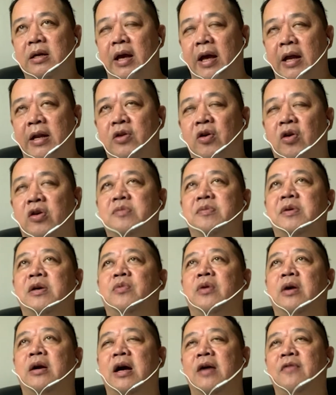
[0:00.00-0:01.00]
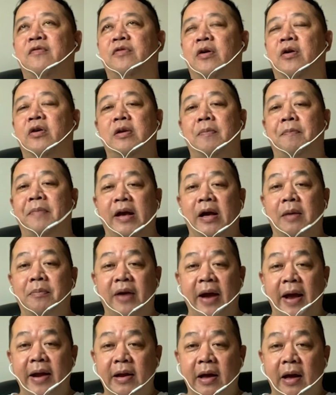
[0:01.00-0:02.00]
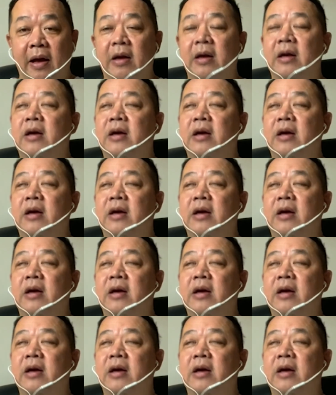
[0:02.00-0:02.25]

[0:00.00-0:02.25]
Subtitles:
endorsement will come from all the bigger brand,